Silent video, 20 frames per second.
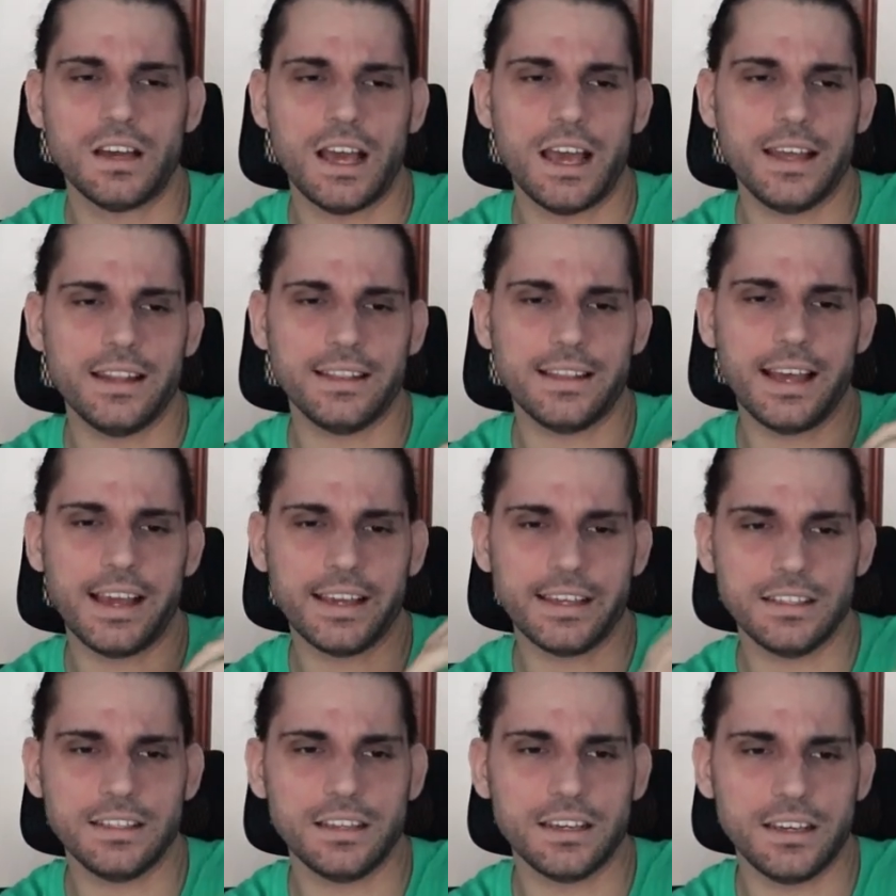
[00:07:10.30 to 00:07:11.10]
I
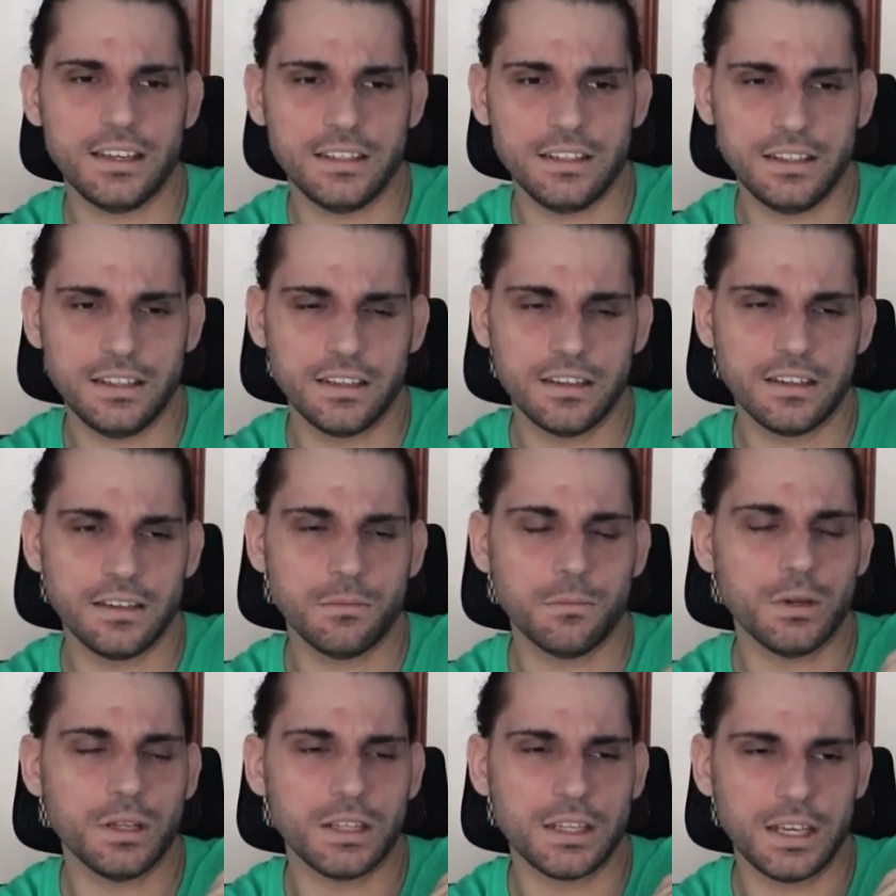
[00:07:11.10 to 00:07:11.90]
like the idea,
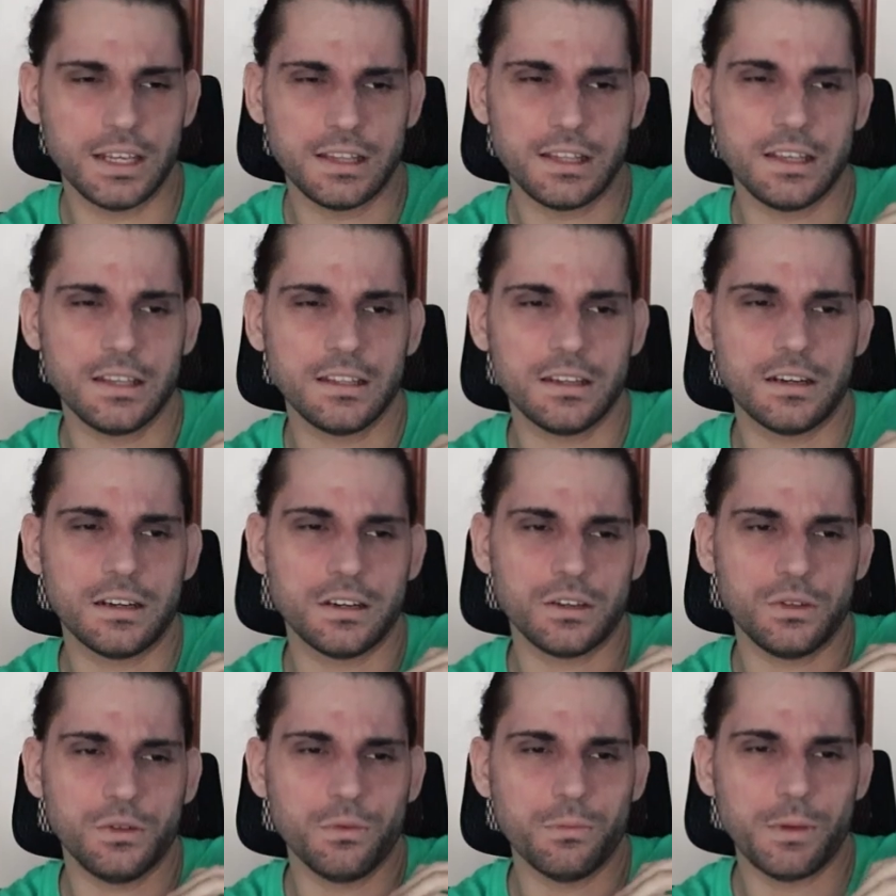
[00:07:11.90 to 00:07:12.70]
but I think there
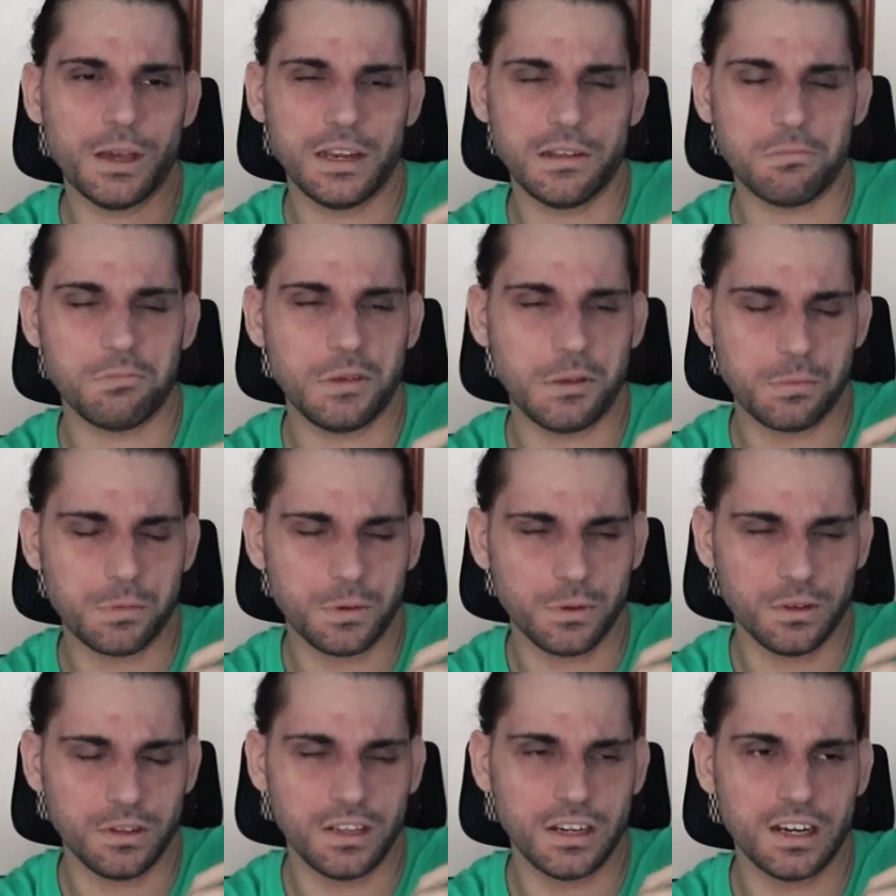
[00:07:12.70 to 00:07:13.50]
are too many
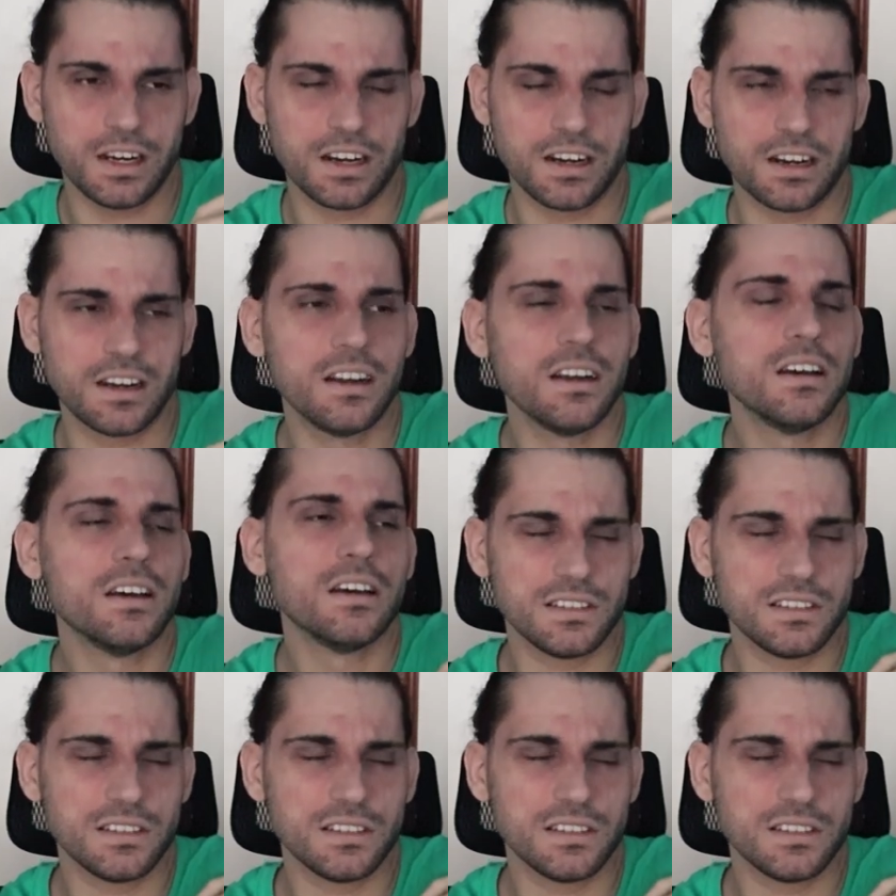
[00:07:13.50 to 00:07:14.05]
people there.